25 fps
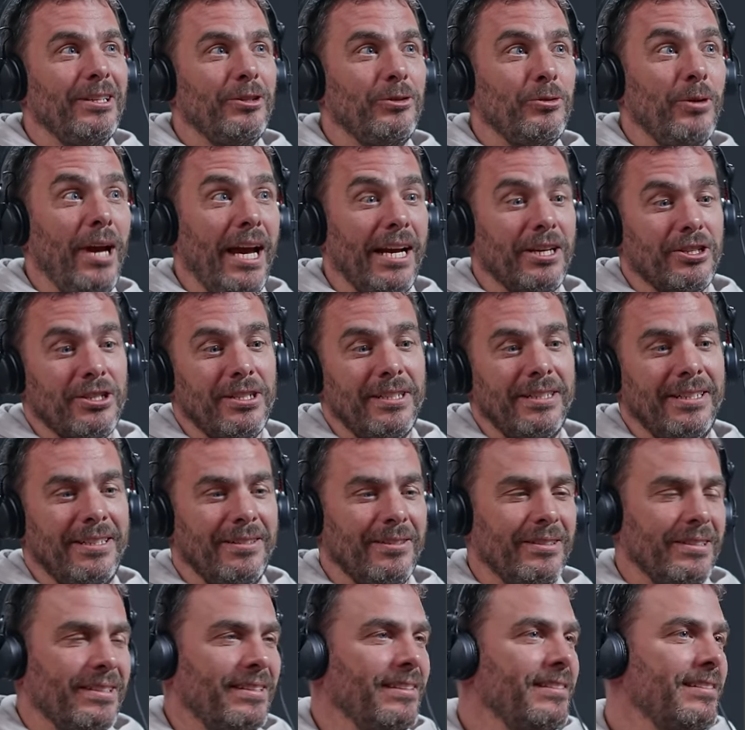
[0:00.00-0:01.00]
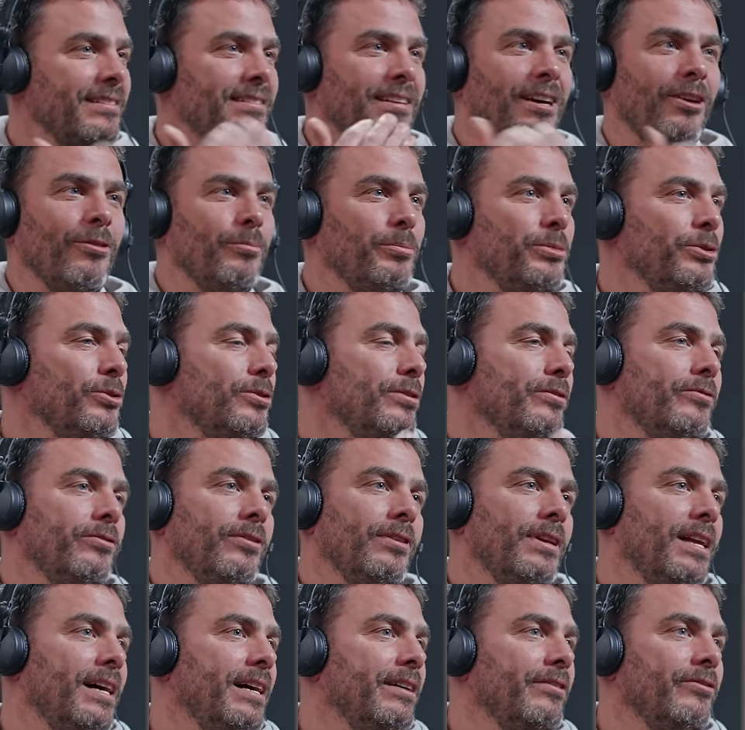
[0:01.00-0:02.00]
to actually this is how
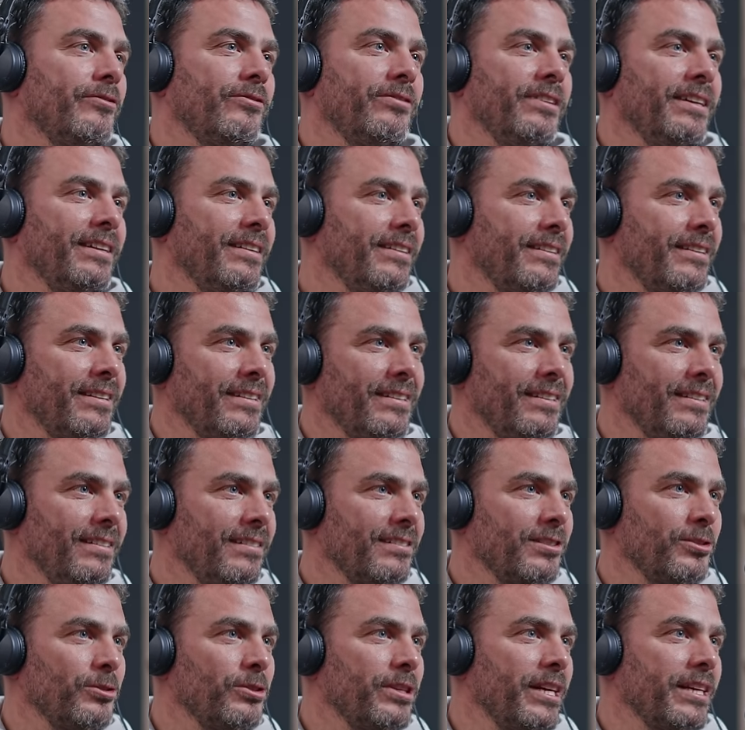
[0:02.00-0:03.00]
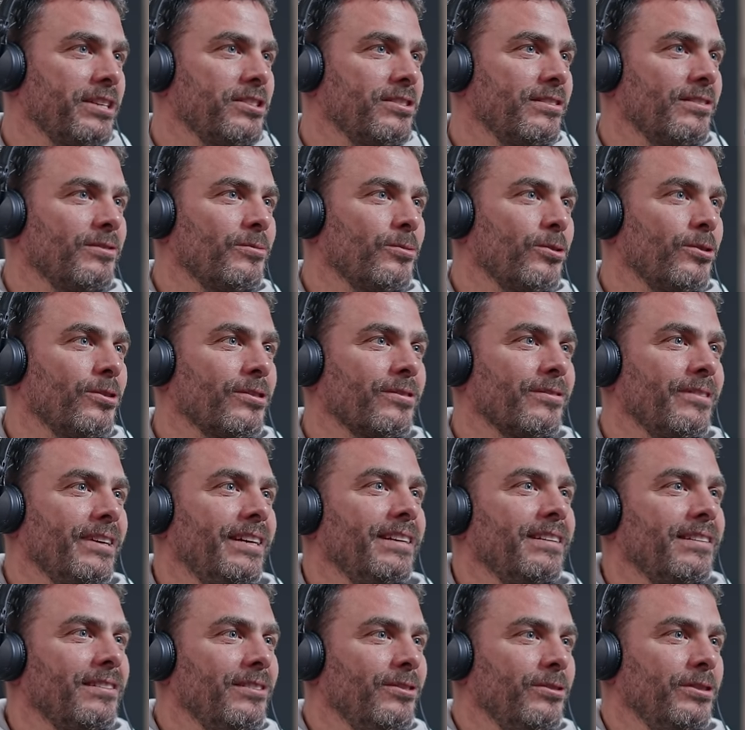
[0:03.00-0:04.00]
beautiful life and these connections work,
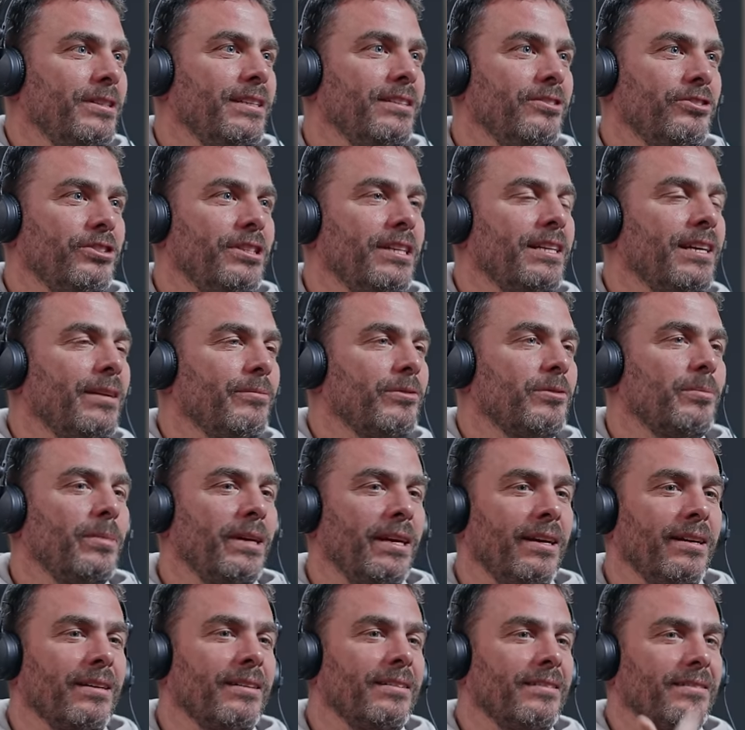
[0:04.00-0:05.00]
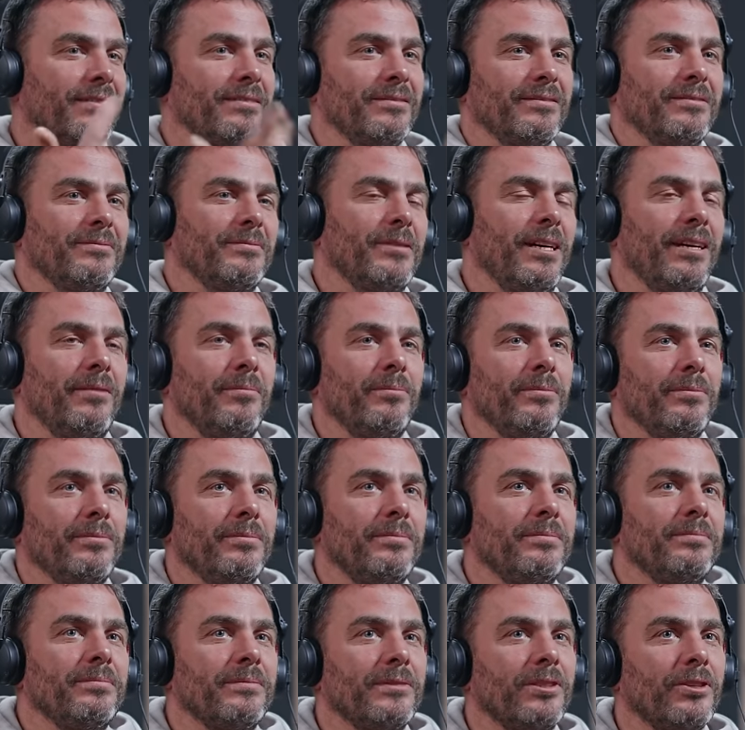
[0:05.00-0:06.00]
right? So he, she comes back,
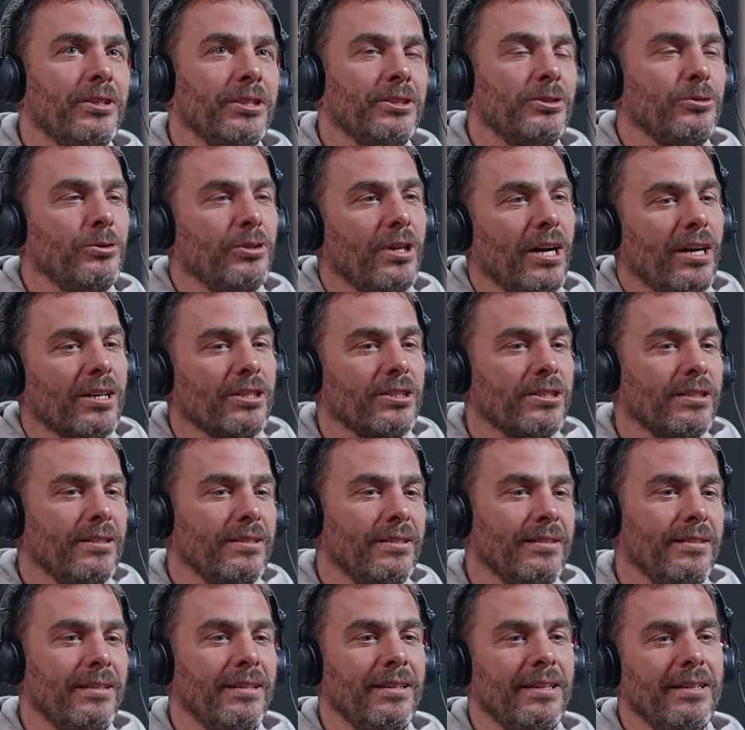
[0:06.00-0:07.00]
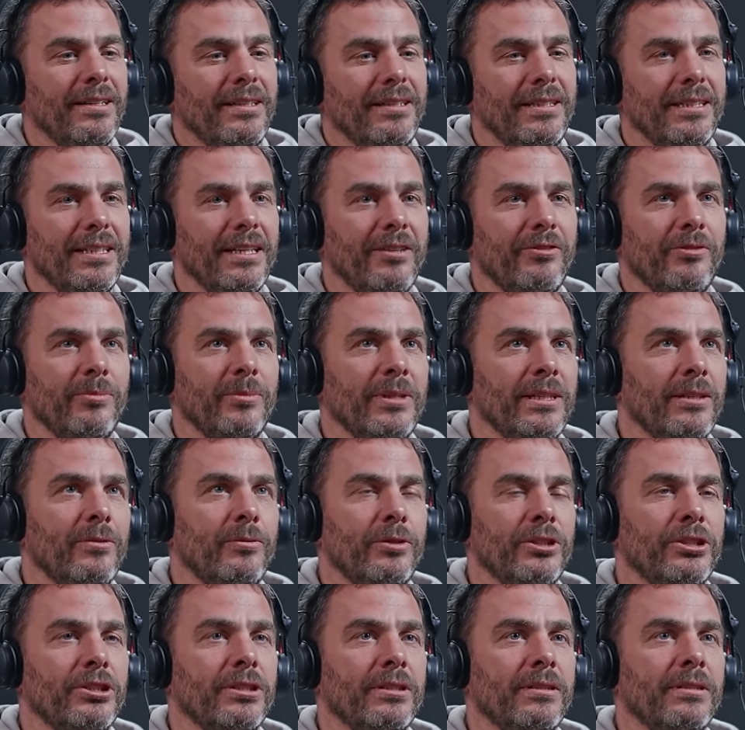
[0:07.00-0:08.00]
I'm going to Darshan, he gives me a
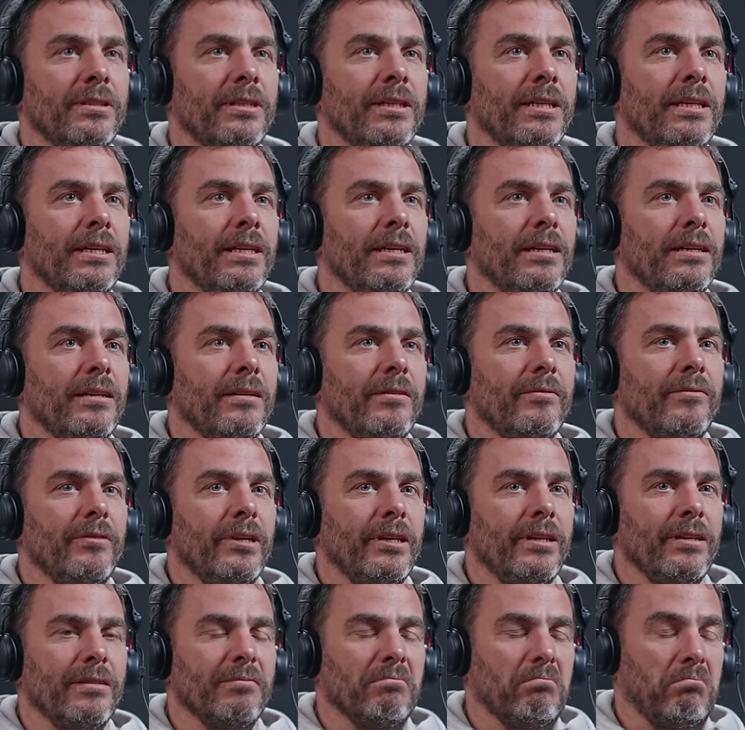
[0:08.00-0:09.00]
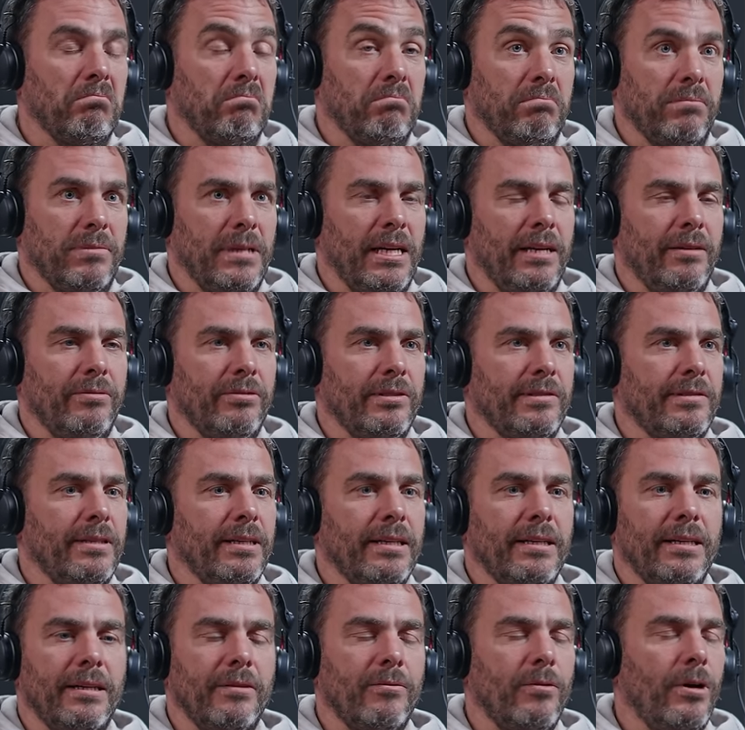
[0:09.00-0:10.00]
vision where I was
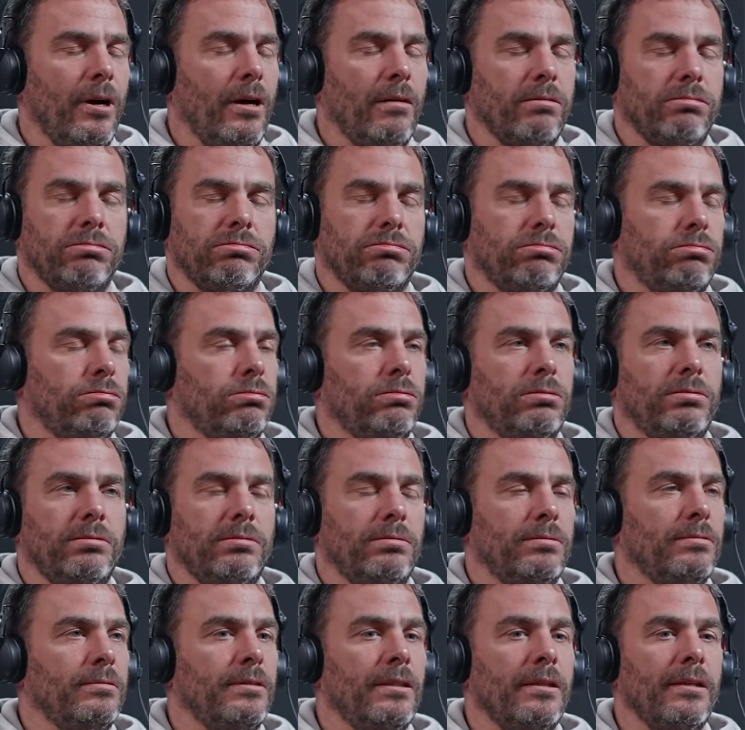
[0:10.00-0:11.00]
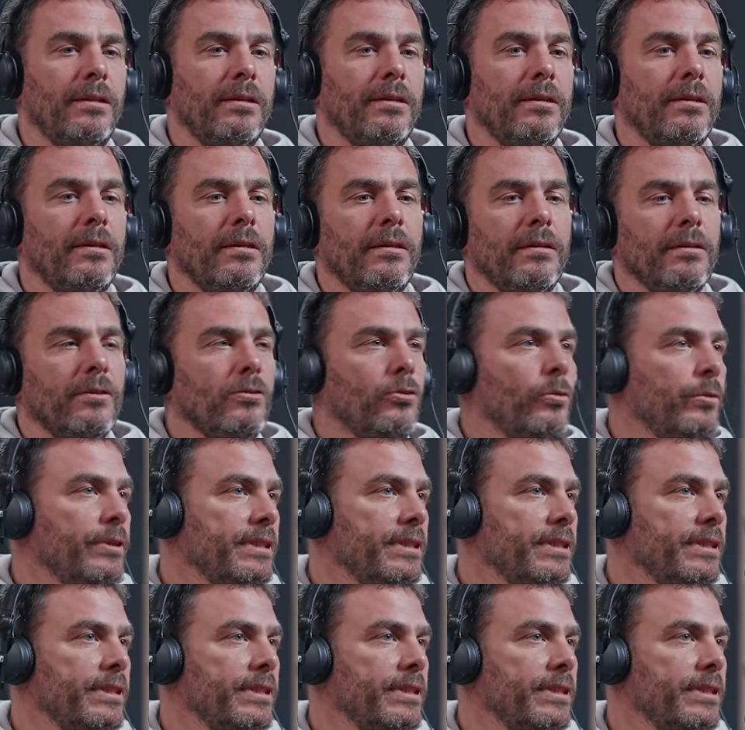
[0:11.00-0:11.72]
thinking, well, two